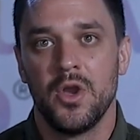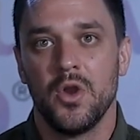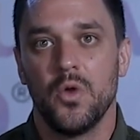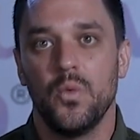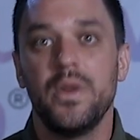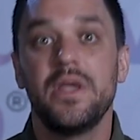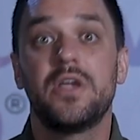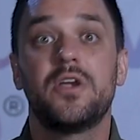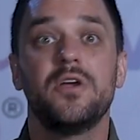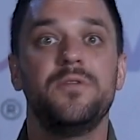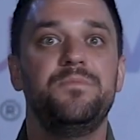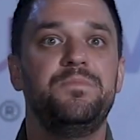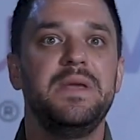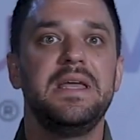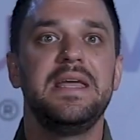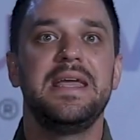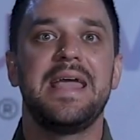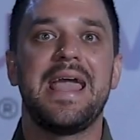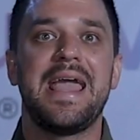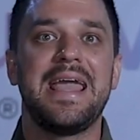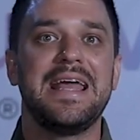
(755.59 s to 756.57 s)
We could
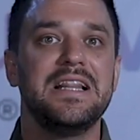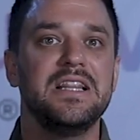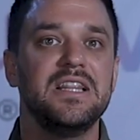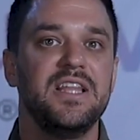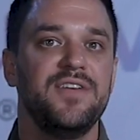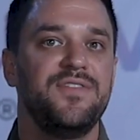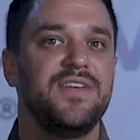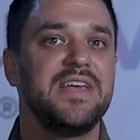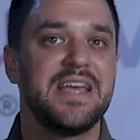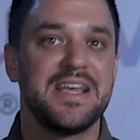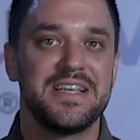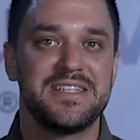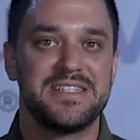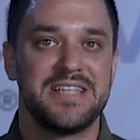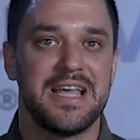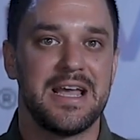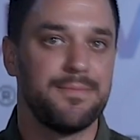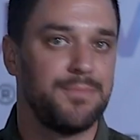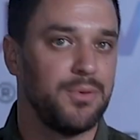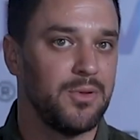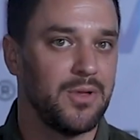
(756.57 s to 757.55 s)
be a living
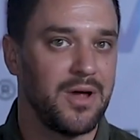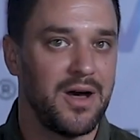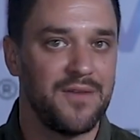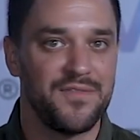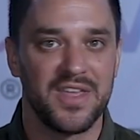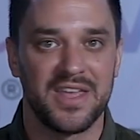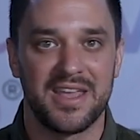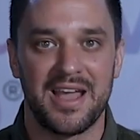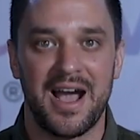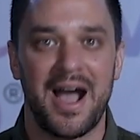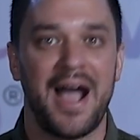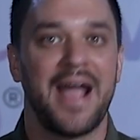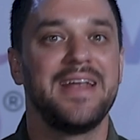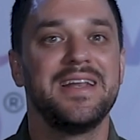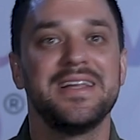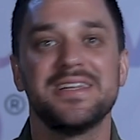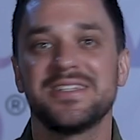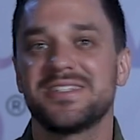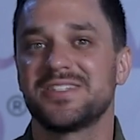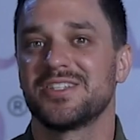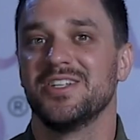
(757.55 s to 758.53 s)
example of the
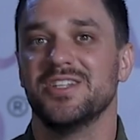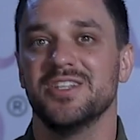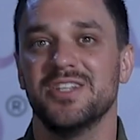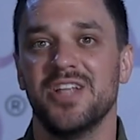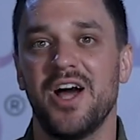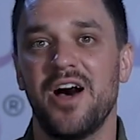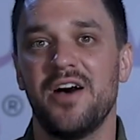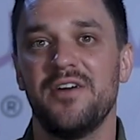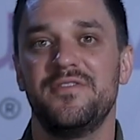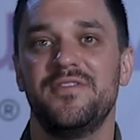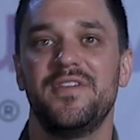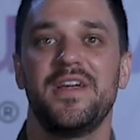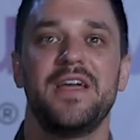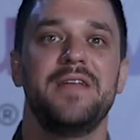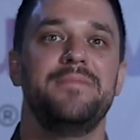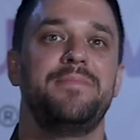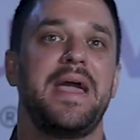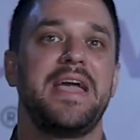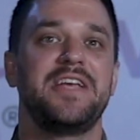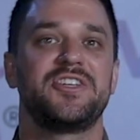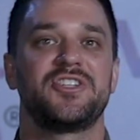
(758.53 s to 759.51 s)
kindness, love,
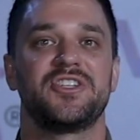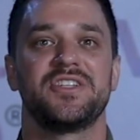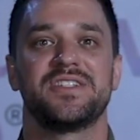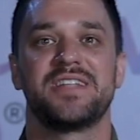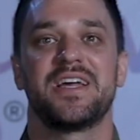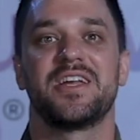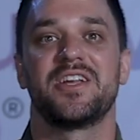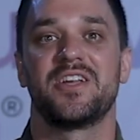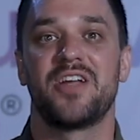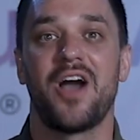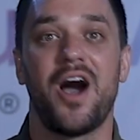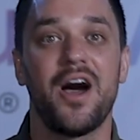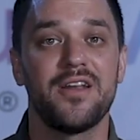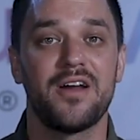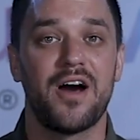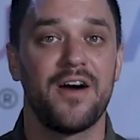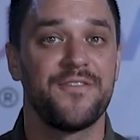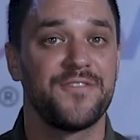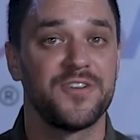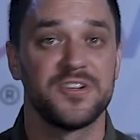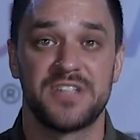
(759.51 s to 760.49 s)
and patience that God
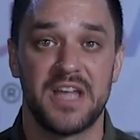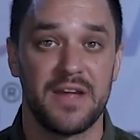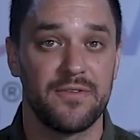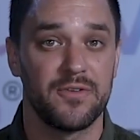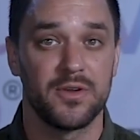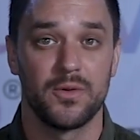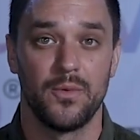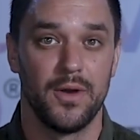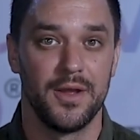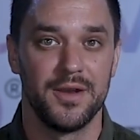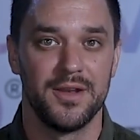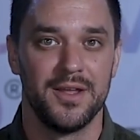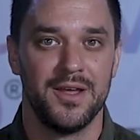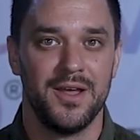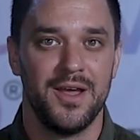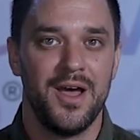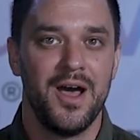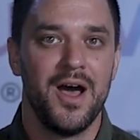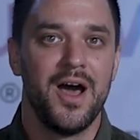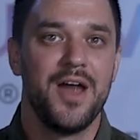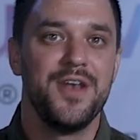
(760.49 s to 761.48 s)
offers everyone.
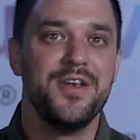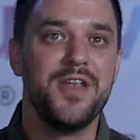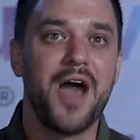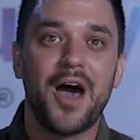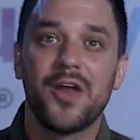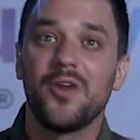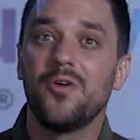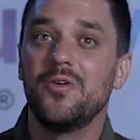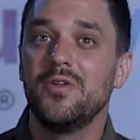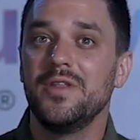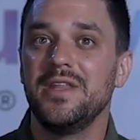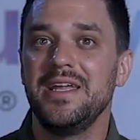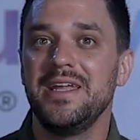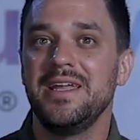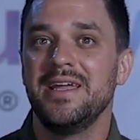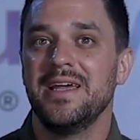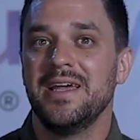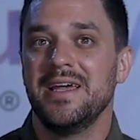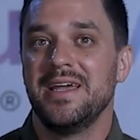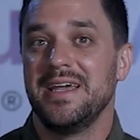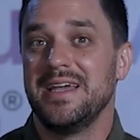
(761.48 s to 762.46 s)
Not
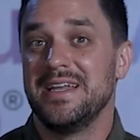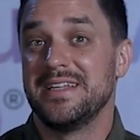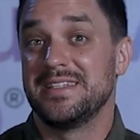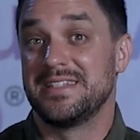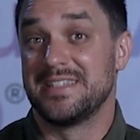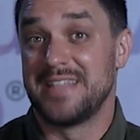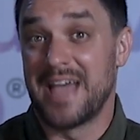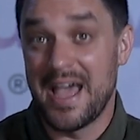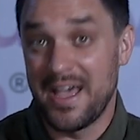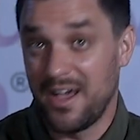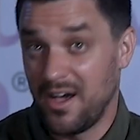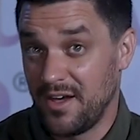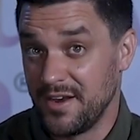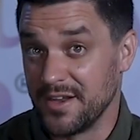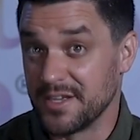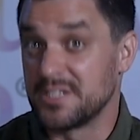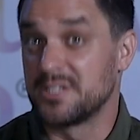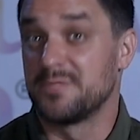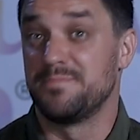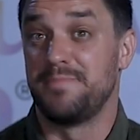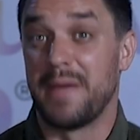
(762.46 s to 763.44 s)
only is that
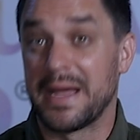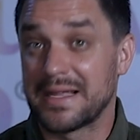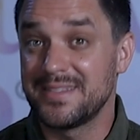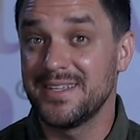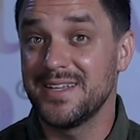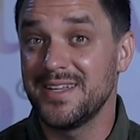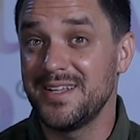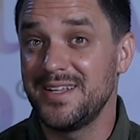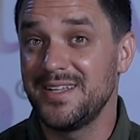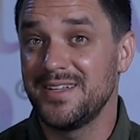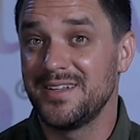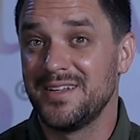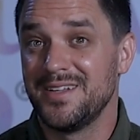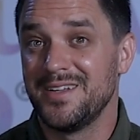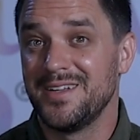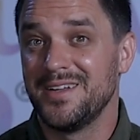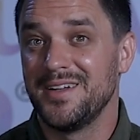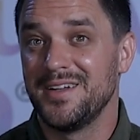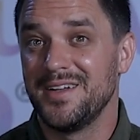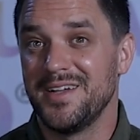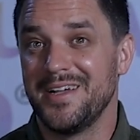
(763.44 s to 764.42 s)
unexpected,
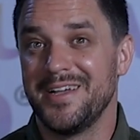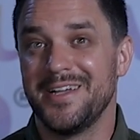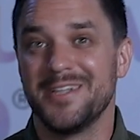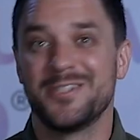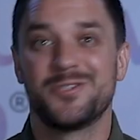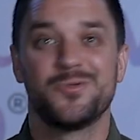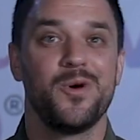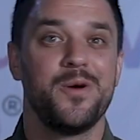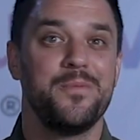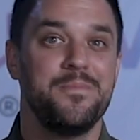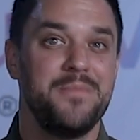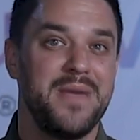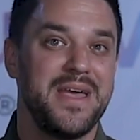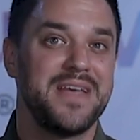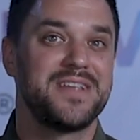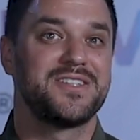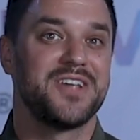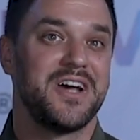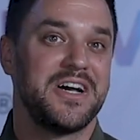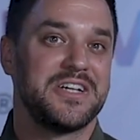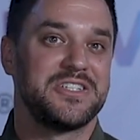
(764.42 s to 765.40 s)
it's what
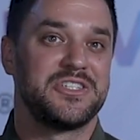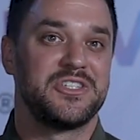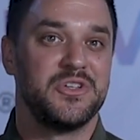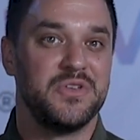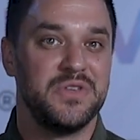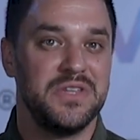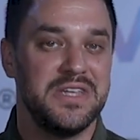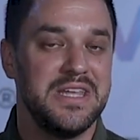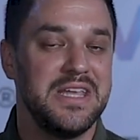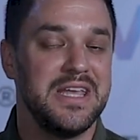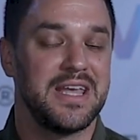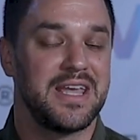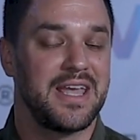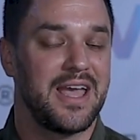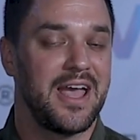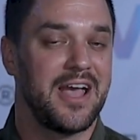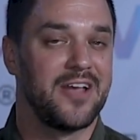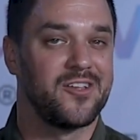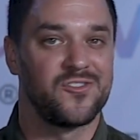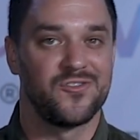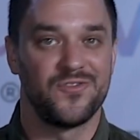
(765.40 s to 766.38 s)
makes us unique
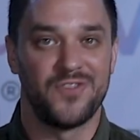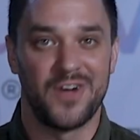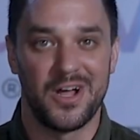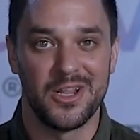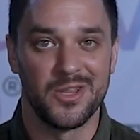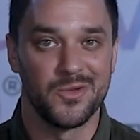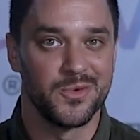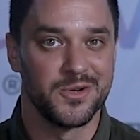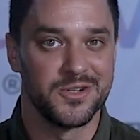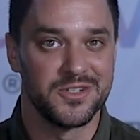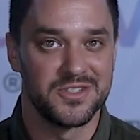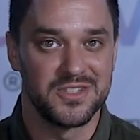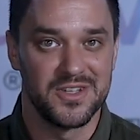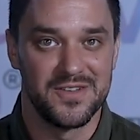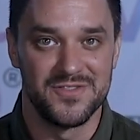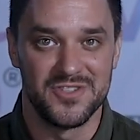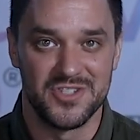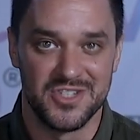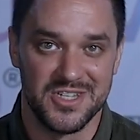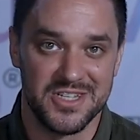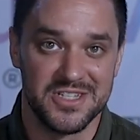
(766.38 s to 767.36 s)
as followers
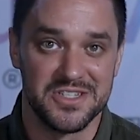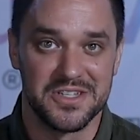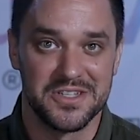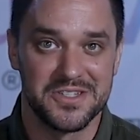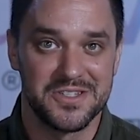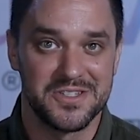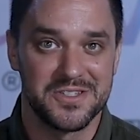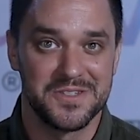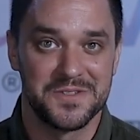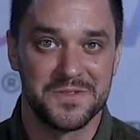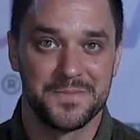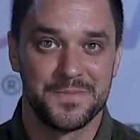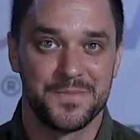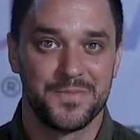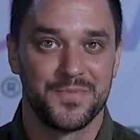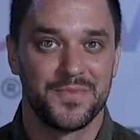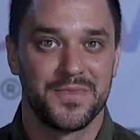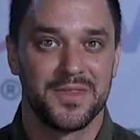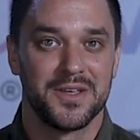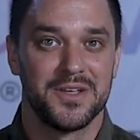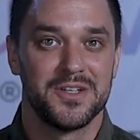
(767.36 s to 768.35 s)
of Jesus.
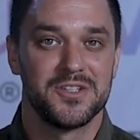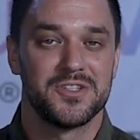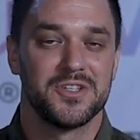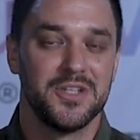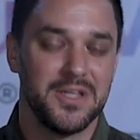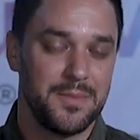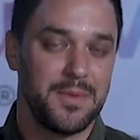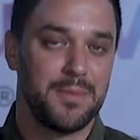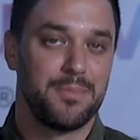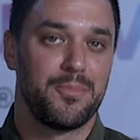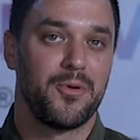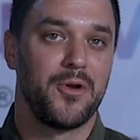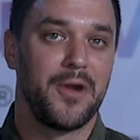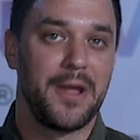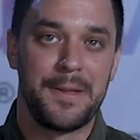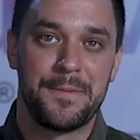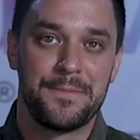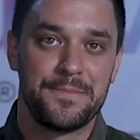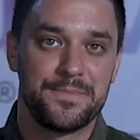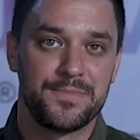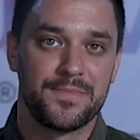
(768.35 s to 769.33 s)
So let me
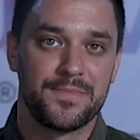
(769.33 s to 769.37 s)
pray.